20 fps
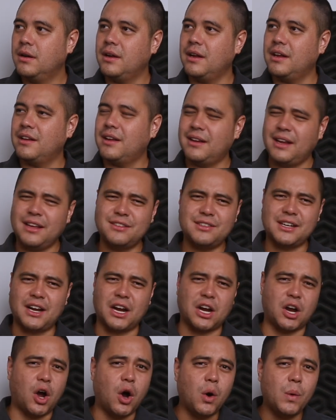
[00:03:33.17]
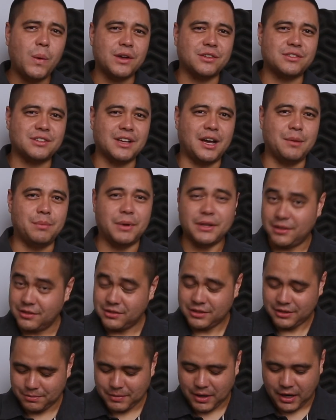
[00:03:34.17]
It has like a koa sound, but
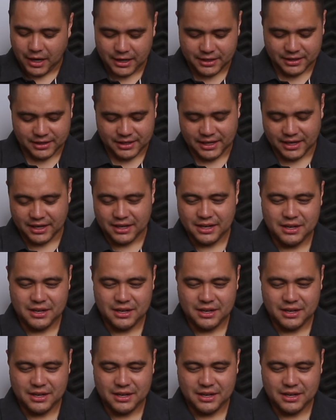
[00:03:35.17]
this is mahogany.